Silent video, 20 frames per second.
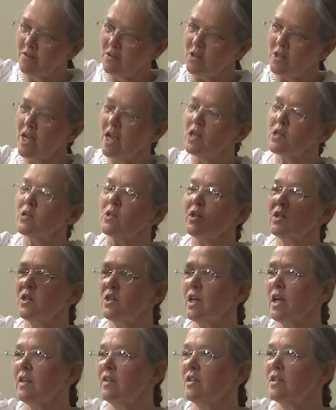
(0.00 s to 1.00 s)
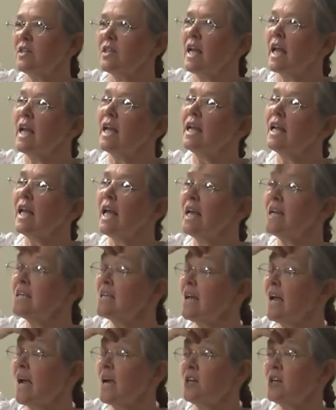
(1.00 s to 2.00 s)
There's actually a shell. The stained glass,
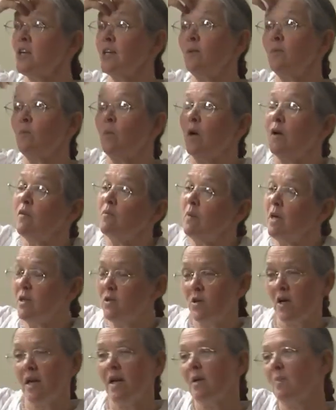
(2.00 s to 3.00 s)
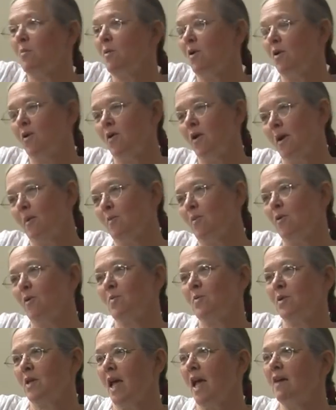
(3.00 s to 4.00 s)
actually, the Raven training program
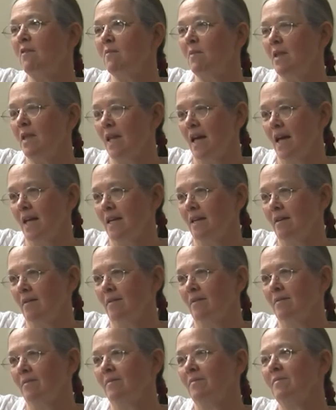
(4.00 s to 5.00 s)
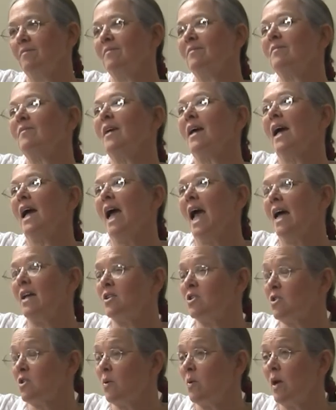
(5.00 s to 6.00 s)
groups gave me that. Wow. And
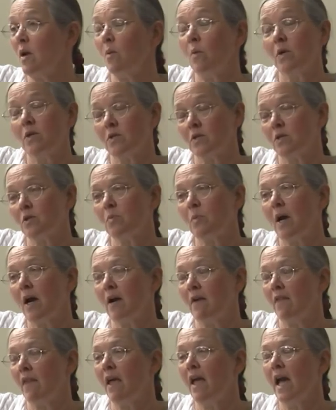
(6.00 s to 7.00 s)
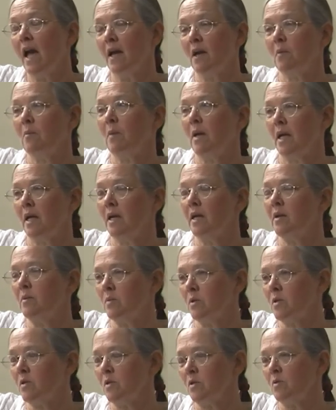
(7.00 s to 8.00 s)
so it was inspired. They had it made, and it
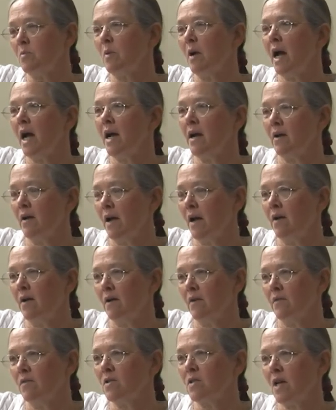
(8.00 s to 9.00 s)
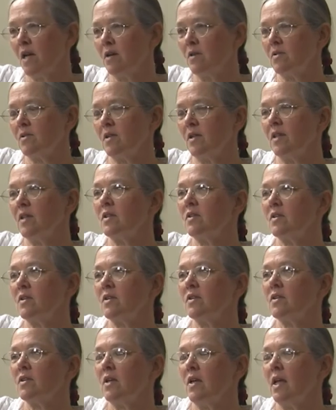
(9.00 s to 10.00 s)
was inspired out of psychosynthesis.
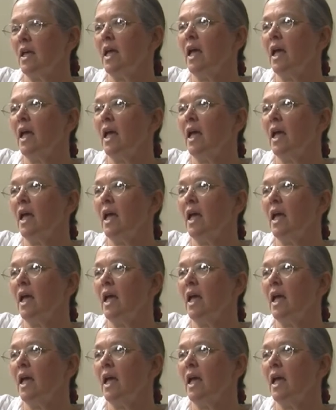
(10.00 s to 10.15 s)
Right.